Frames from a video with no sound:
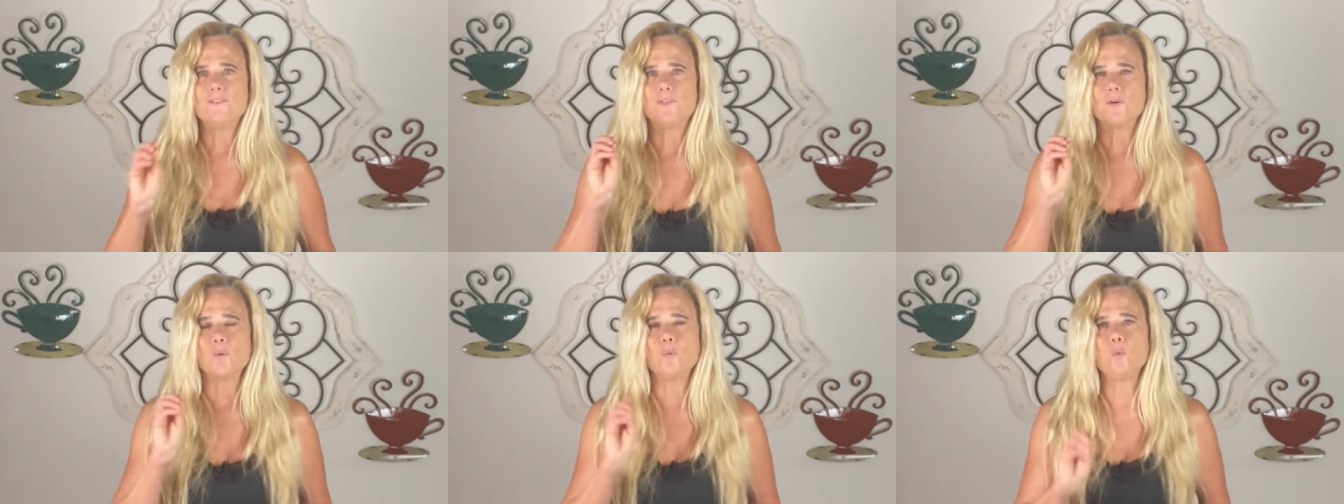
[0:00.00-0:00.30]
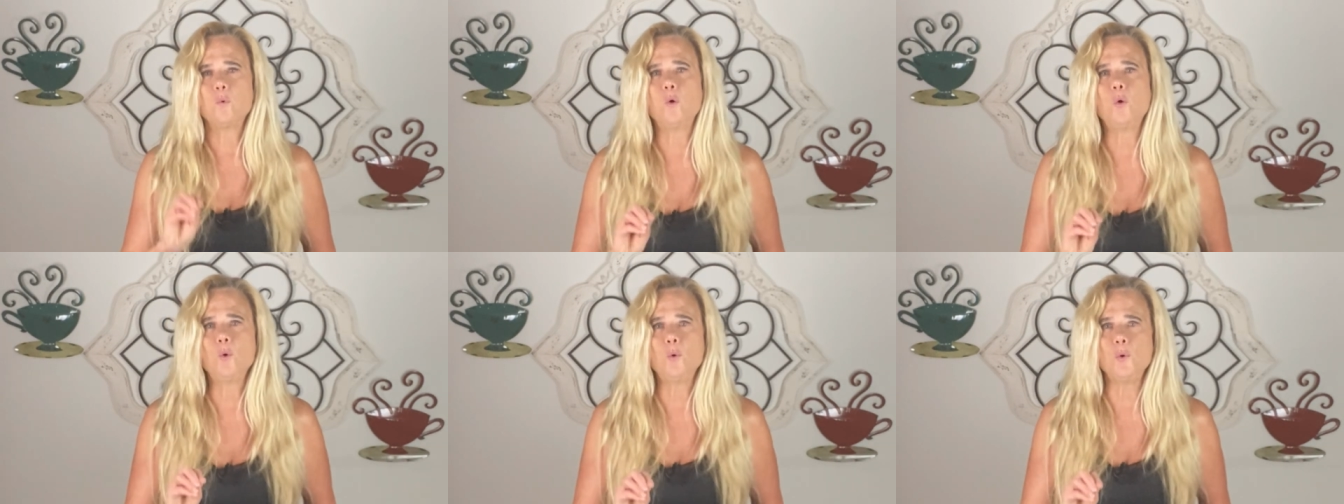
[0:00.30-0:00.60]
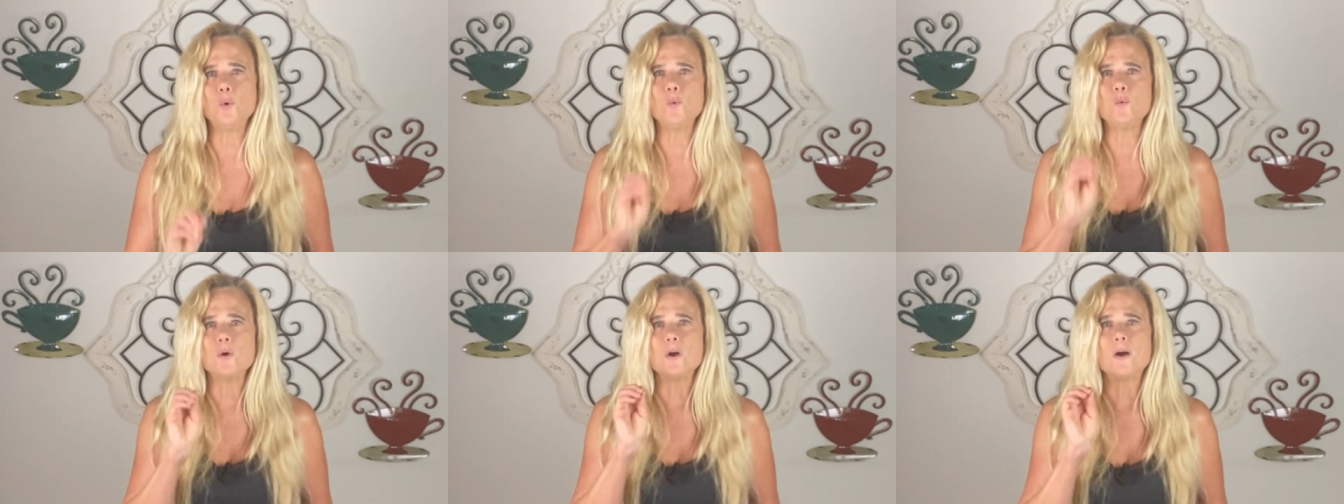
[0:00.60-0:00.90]

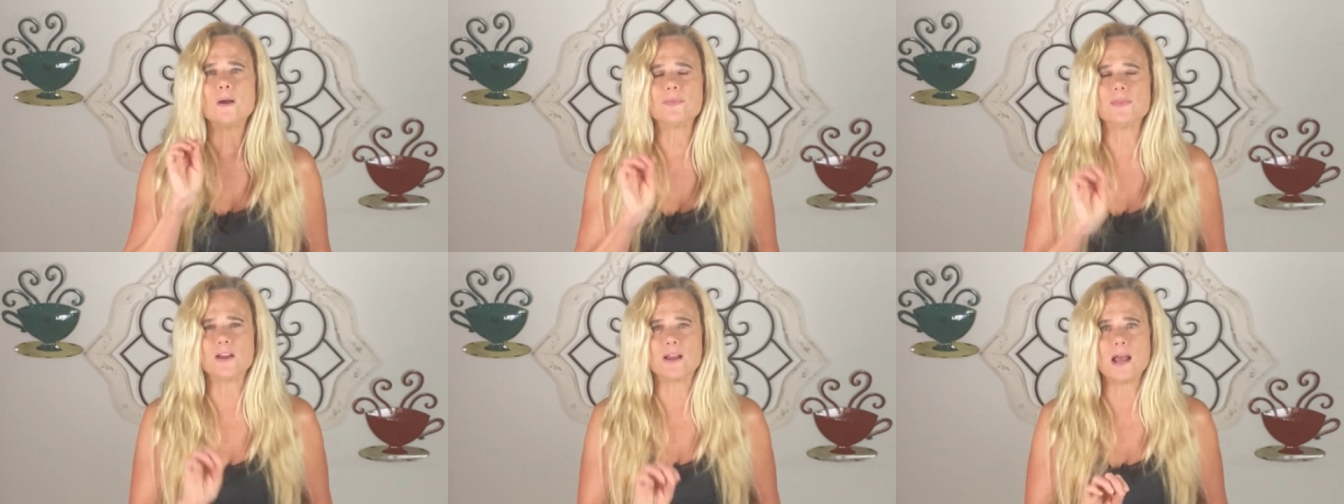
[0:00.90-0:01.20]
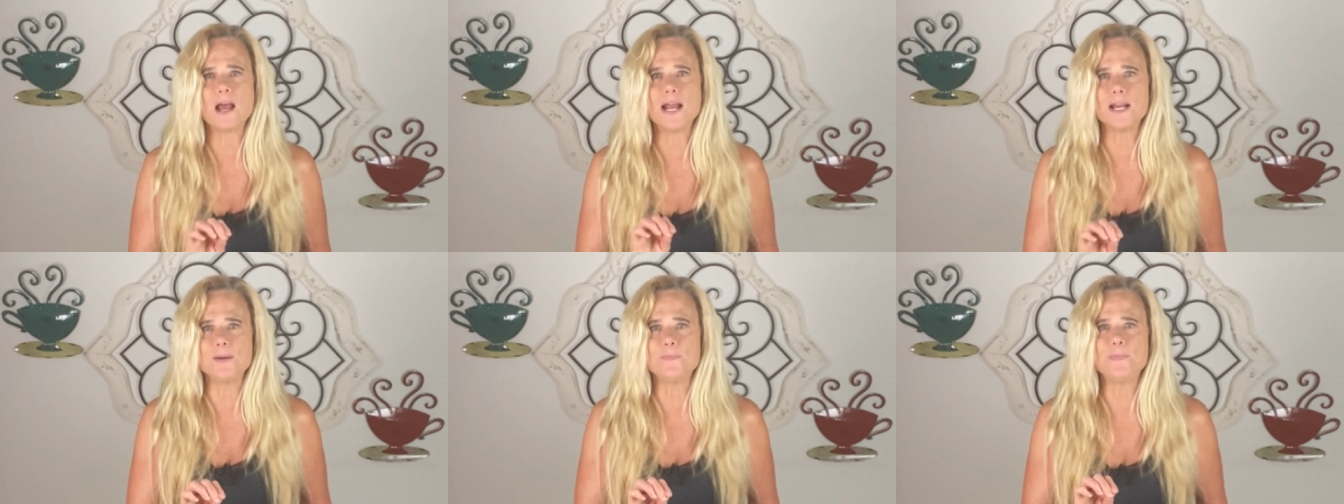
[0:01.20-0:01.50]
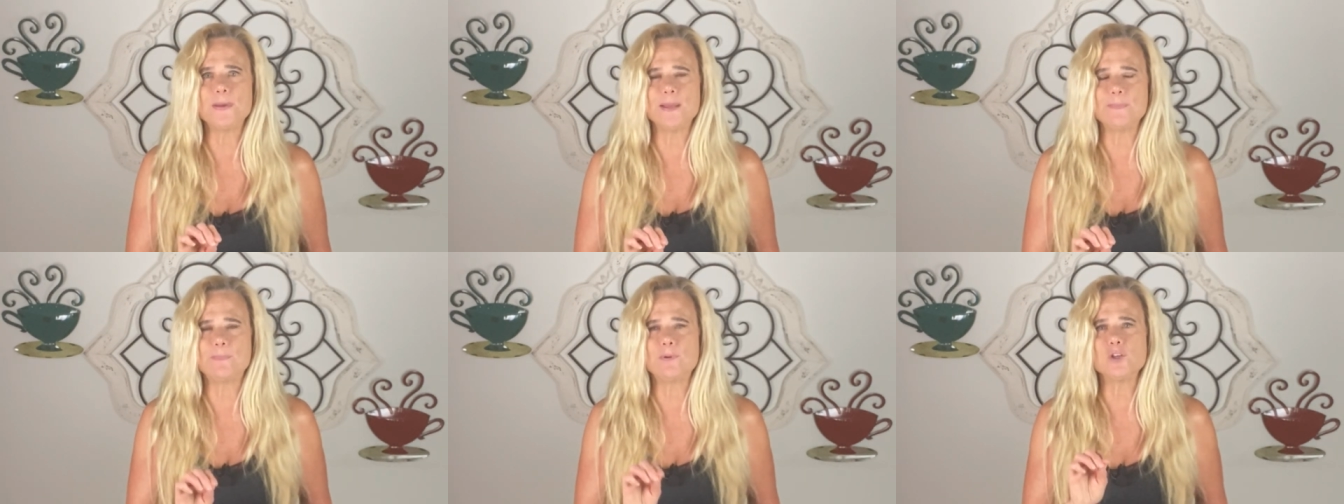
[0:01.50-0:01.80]
for the kind of
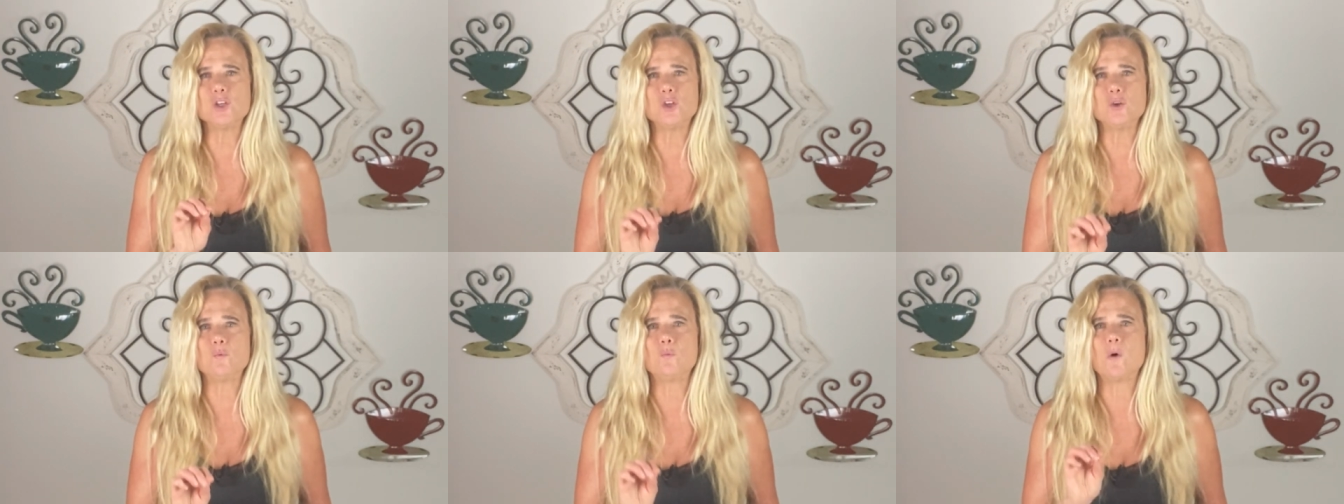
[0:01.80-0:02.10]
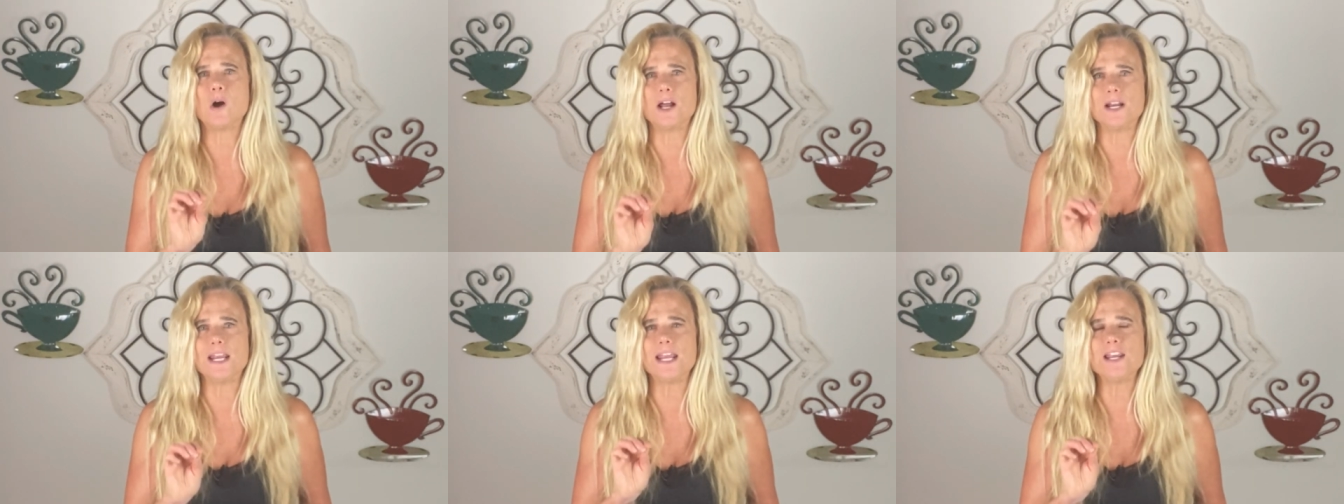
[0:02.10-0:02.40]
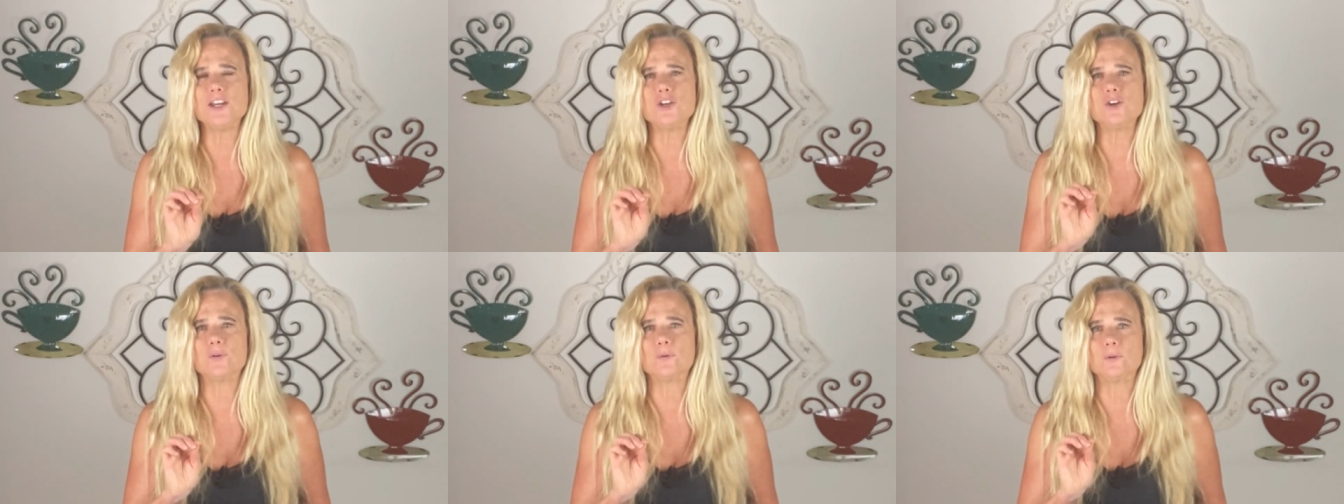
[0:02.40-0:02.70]
people you want
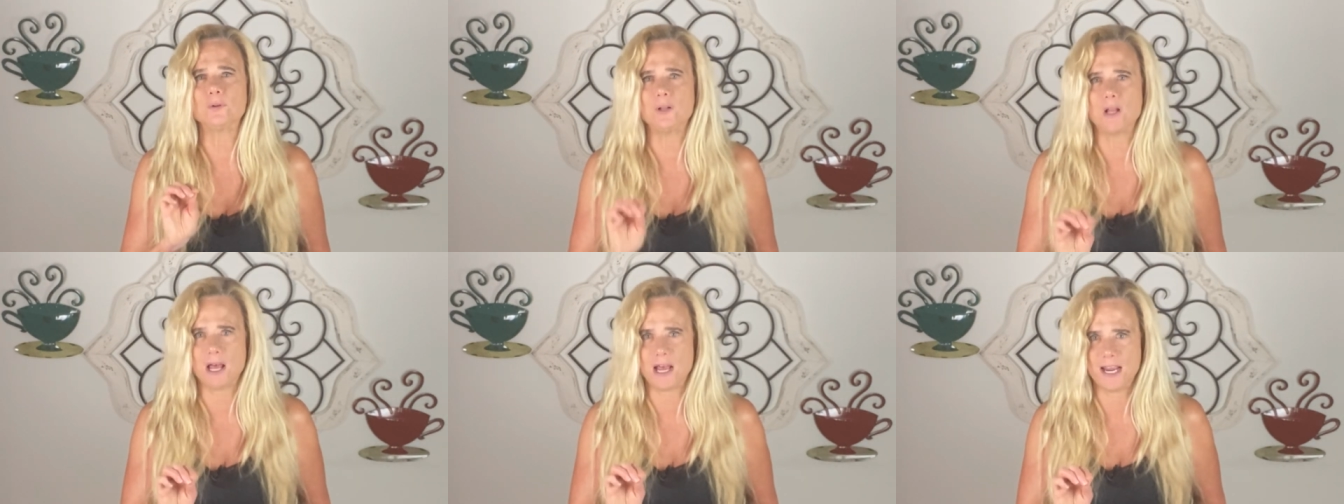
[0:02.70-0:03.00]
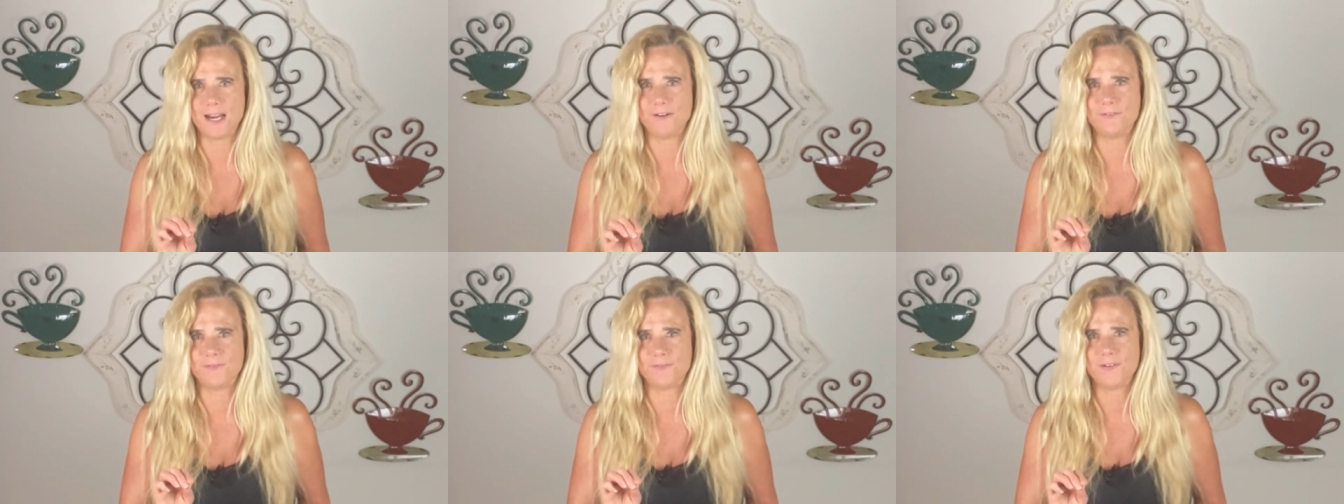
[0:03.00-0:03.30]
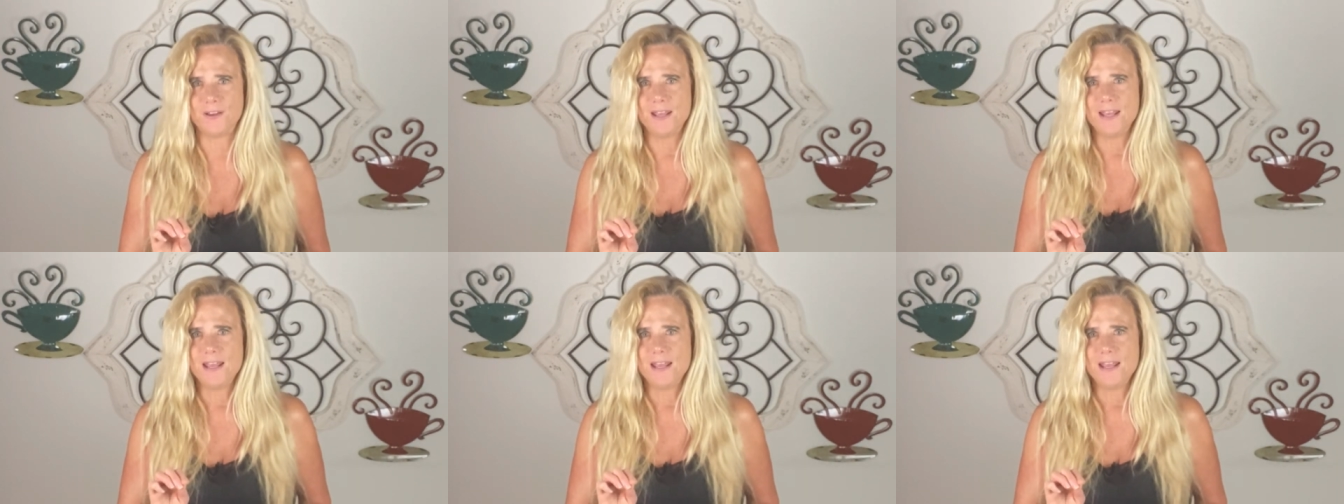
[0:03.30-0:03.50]
in your life.